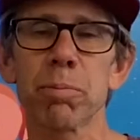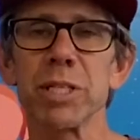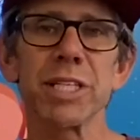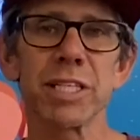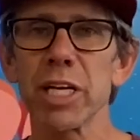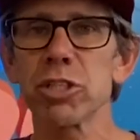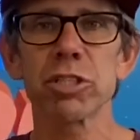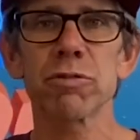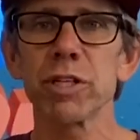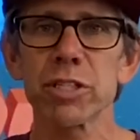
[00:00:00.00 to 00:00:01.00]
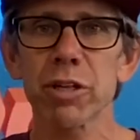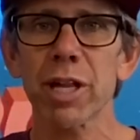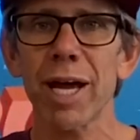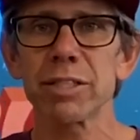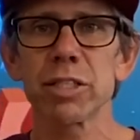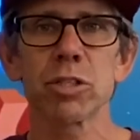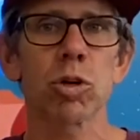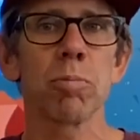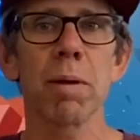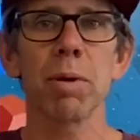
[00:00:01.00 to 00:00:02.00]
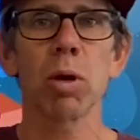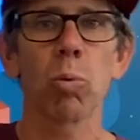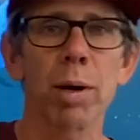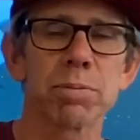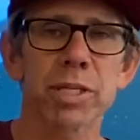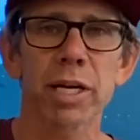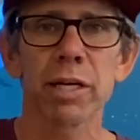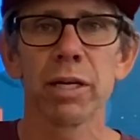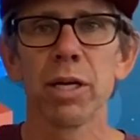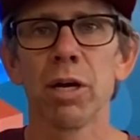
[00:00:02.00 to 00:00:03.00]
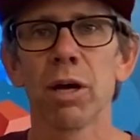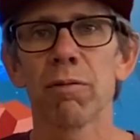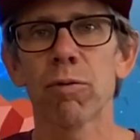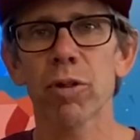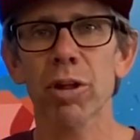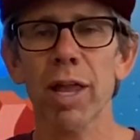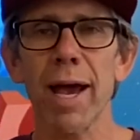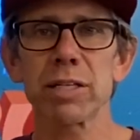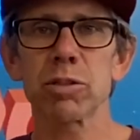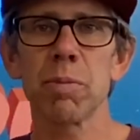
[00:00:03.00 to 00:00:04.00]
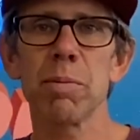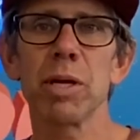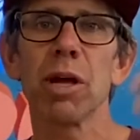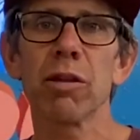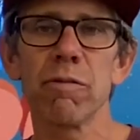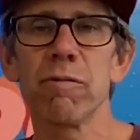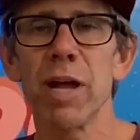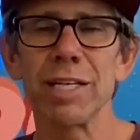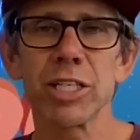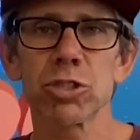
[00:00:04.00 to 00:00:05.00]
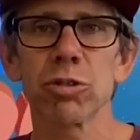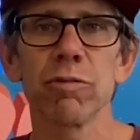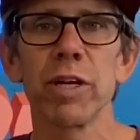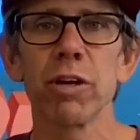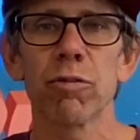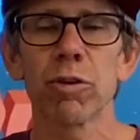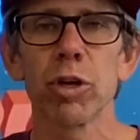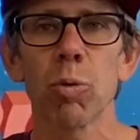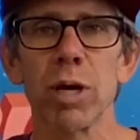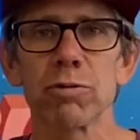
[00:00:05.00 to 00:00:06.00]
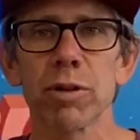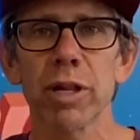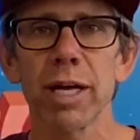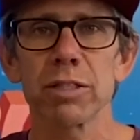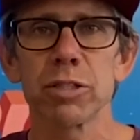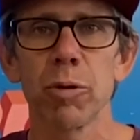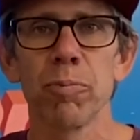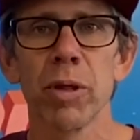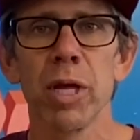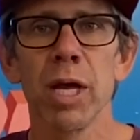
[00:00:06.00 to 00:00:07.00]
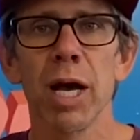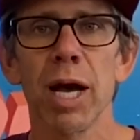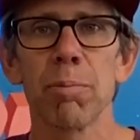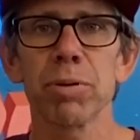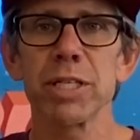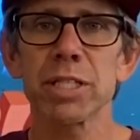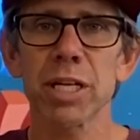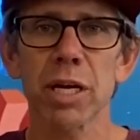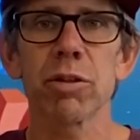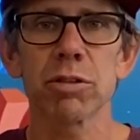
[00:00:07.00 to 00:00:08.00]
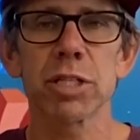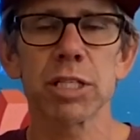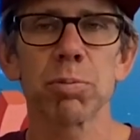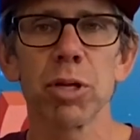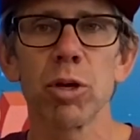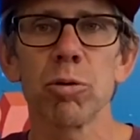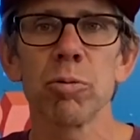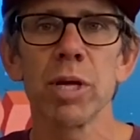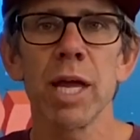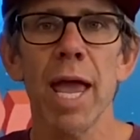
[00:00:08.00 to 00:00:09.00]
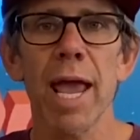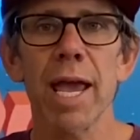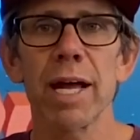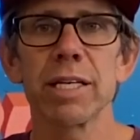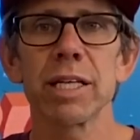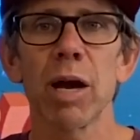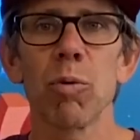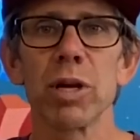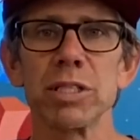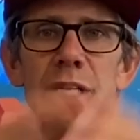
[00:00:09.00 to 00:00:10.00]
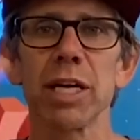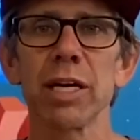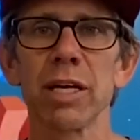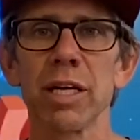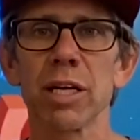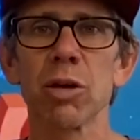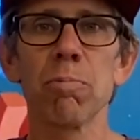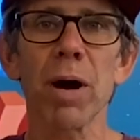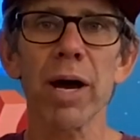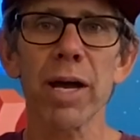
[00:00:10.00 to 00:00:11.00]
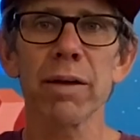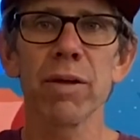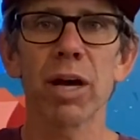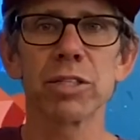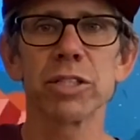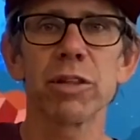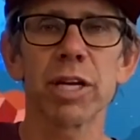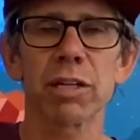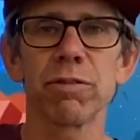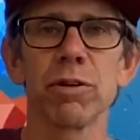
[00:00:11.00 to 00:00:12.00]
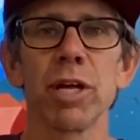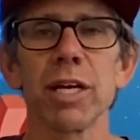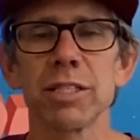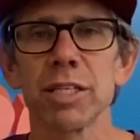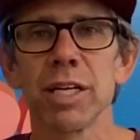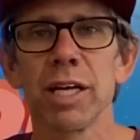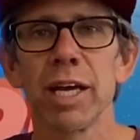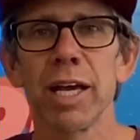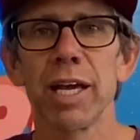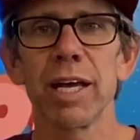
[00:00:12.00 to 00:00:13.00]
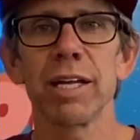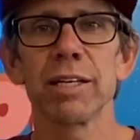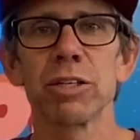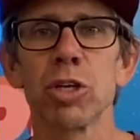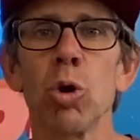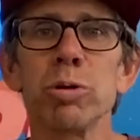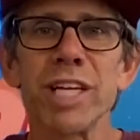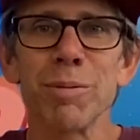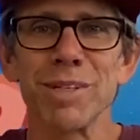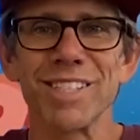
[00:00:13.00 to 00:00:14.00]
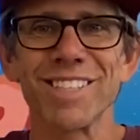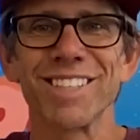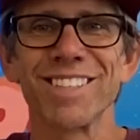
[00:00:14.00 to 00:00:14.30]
presentations for each of the classes, or maybe a website for the class, or maybe another additional video for you to watch for the class. So please click on those links below. And I want to say goodbye. I'll see you in the next few days, and go Demons.